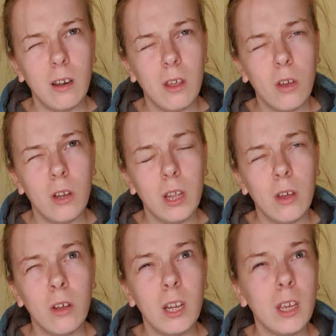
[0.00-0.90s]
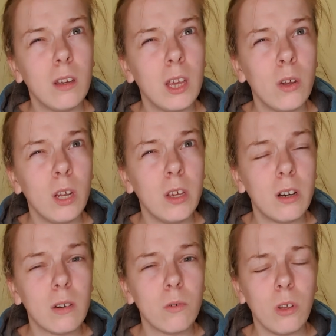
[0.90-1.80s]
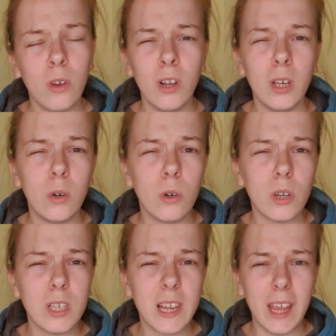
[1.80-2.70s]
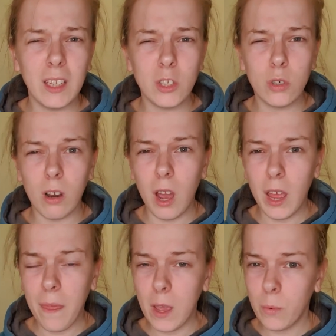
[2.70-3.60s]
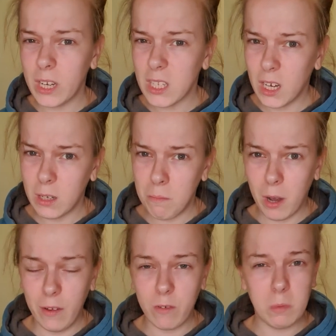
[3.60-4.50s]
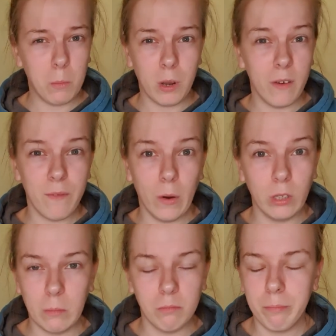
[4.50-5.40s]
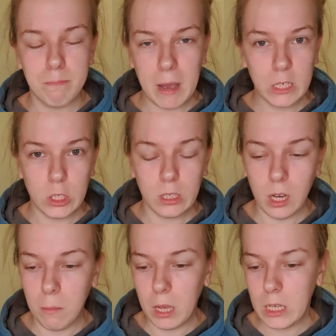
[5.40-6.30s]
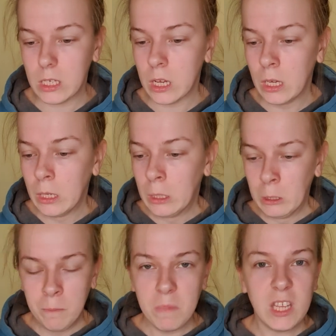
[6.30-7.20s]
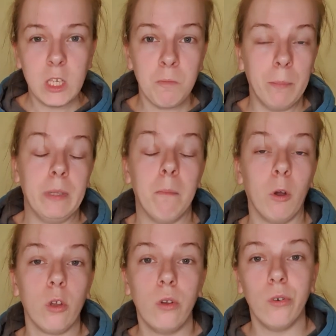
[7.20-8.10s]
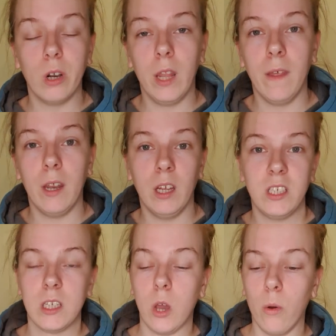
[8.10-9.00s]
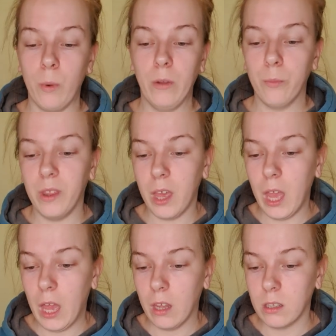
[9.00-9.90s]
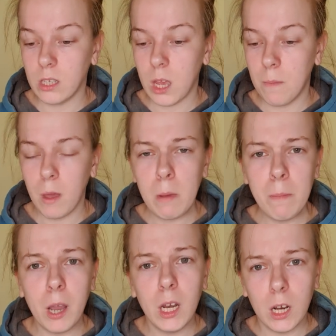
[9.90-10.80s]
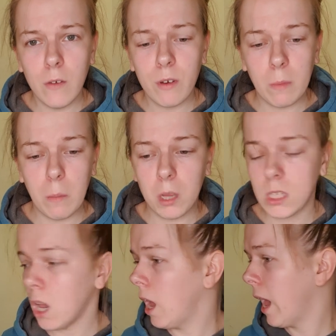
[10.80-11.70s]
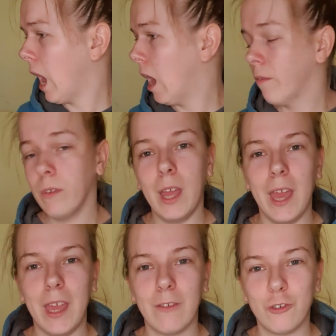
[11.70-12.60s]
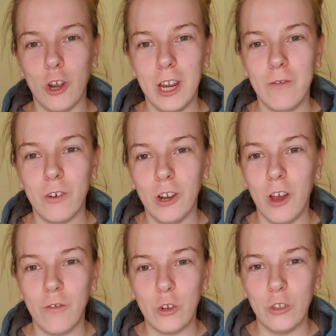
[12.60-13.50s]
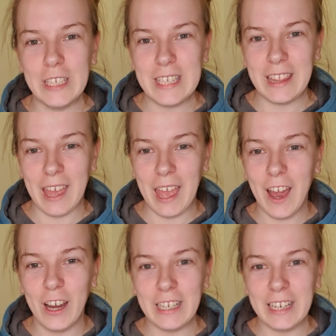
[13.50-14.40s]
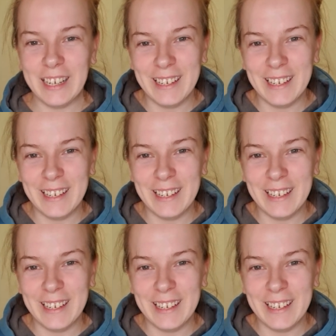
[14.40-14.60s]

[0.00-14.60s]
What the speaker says: Early August, late July, I think, when I started buying from them, when I found them magically, because it just popped up on Google and then I just went with it, and I've been buying a lot from them because I have a trolley full of goodies in there hiding.